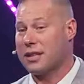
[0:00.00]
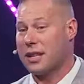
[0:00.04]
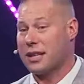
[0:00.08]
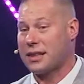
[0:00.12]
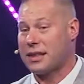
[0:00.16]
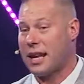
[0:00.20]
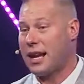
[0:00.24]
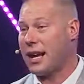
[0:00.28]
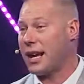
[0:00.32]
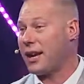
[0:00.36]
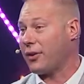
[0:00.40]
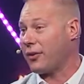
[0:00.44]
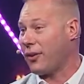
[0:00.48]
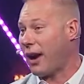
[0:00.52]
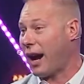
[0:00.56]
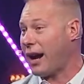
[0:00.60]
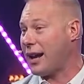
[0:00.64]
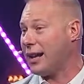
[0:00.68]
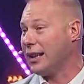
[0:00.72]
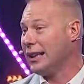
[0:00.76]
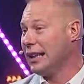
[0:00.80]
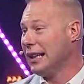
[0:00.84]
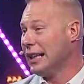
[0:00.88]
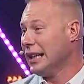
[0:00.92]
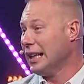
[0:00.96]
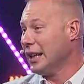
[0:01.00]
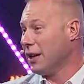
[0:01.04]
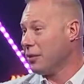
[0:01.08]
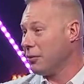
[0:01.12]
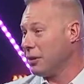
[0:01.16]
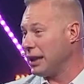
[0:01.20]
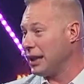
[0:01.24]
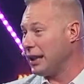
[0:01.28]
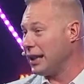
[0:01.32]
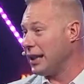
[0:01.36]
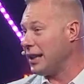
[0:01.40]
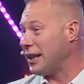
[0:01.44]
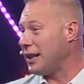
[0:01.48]
the thing, right?
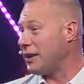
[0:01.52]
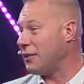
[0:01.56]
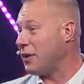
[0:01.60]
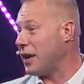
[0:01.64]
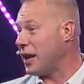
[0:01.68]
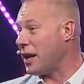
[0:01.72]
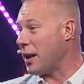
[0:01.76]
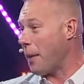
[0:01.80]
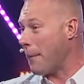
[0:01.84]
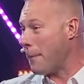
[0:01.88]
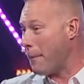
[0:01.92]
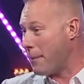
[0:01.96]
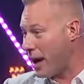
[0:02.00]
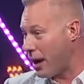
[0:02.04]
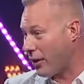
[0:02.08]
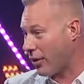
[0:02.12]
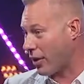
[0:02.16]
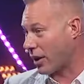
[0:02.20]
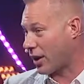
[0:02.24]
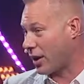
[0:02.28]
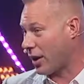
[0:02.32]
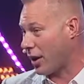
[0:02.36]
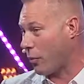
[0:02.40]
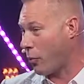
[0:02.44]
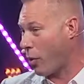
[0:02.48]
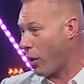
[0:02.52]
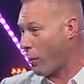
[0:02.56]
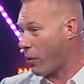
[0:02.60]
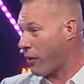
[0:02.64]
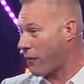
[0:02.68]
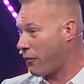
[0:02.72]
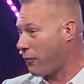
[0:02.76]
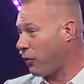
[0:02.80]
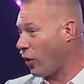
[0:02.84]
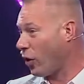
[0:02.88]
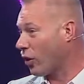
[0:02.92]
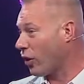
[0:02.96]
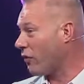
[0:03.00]
We live in America where we're
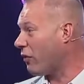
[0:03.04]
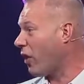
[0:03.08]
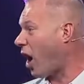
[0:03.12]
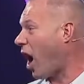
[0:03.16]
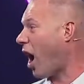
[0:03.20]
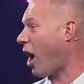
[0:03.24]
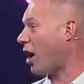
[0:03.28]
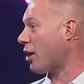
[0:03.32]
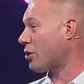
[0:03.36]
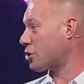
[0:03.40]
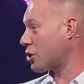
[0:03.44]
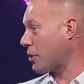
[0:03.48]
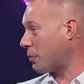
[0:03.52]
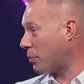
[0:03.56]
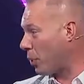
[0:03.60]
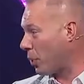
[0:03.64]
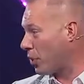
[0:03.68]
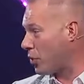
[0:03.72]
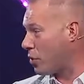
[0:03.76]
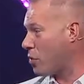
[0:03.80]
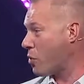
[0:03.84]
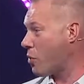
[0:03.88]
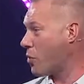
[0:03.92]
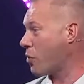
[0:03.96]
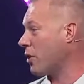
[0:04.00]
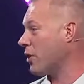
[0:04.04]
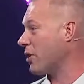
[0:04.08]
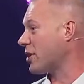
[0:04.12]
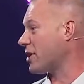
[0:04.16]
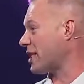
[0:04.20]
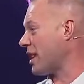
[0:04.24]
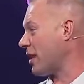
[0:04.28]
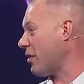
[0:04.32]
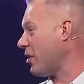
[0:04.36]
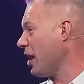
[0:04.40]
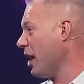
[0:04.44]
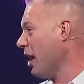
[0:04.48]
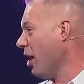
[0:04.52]
full of entrepreneurs,
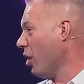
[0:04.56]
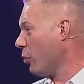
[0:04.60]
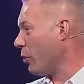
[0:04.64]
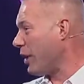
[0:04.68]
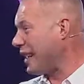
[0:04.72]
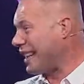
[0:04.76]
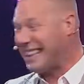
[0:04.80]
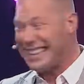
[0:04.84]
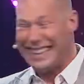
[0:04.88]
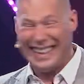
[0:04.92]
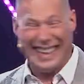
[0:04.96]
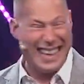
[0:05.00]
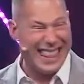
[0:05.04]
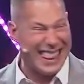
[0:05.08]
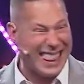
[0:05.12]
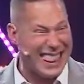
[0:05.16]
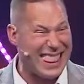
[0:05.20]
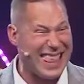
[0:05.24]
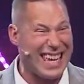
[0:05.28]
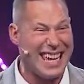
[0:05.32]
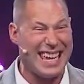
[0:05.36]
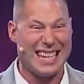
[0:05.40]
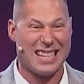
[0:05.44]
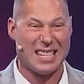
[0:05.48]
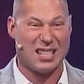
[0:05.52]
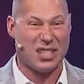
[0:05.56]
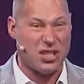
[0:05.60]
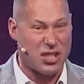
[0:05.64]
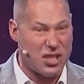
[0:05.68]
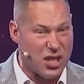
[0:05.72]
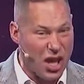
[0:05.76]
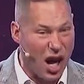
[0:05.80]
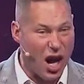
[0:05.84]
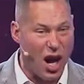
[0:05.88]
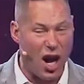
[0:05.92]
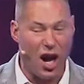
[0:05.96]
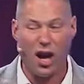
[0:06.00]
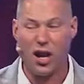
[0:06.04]
and we get things
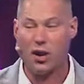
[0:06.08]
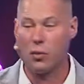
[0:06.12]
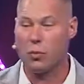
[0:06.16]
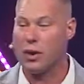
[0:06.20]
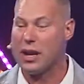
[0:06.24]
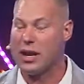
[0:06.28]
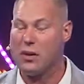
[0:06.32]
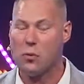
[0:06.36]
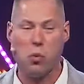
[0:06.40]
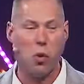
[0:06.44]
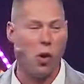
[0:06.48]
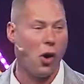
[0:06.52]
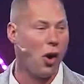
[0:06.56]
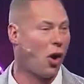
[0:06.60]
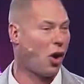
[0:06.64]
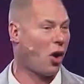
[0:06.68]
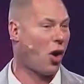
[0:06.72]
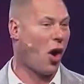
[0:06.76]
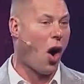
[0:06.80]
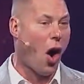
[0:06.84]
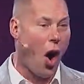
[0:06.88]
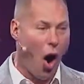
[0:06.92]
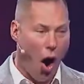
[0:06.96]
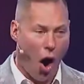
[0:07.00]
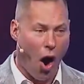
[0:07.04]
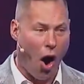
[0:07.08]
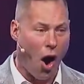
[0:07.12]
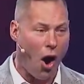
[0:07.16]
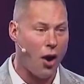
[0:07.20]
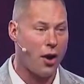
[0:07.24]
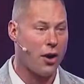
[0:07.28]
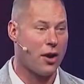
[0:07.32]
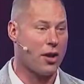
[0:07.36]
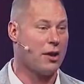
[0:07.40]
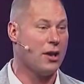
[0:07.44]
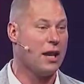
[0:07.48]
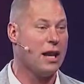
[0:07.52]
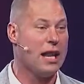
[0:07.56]
done. We work
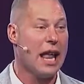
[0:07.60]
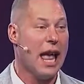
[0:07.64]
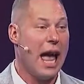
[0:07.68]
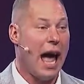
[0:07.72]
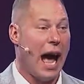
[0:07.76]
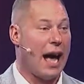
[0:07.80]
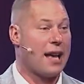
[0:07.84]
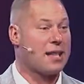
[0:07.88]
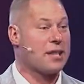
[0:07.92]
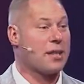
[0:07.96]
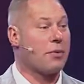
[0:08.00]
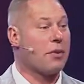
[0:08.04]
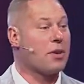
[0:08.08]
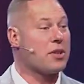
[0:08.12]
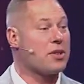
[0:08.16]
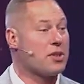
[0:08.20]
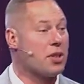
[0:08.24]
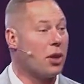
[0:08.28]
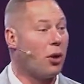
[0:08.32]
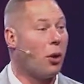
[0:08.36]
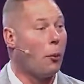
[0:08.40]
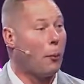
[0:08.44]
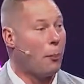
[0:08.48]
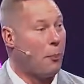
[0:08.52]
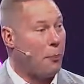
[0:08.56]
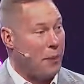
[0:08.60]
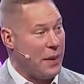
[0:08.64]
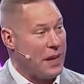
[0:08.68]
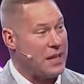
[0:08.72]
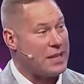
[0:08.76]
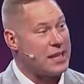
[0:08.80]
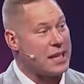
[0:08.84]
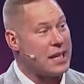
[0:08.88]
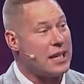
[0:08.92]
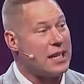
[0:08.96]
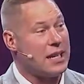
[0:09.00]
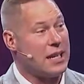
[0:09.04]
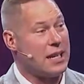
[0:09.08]
hard, and as a result,
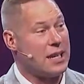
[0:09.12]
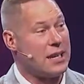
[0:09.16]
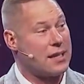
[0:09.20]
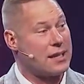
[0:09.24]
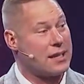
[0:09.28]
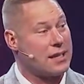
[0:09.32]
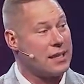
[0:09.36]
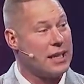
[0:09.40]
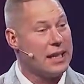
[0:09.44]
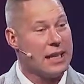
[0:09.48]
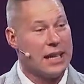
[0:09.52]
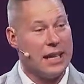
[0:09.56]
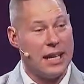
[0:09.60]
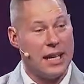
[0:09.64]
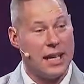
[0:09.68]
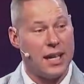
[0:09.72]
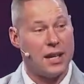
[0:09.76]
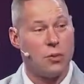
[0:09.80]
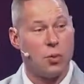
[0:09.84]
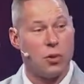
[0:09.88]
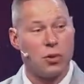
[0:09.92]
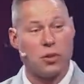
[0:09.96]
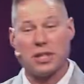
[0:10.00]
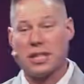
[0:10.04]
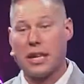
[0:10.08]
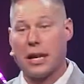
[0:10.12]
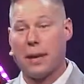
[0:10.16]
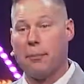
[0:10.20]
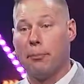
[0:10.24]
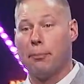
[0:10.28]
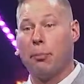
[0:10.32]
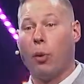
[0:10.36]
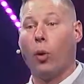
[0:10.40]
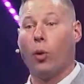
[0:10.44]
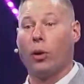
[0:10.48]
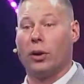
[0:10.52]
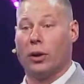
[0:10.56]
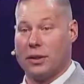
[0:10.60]
busyness equals
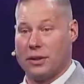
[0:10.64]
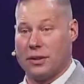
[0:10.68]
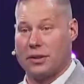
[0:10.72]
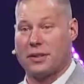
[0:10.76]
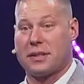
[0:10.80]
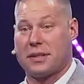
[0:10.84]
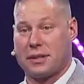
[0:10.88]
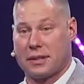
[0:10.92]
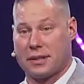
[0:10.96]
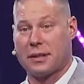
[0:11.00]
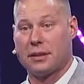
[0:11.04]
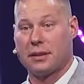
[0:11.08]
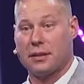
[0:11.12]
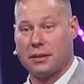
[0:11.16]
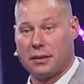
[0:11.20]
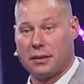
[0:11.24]
importance.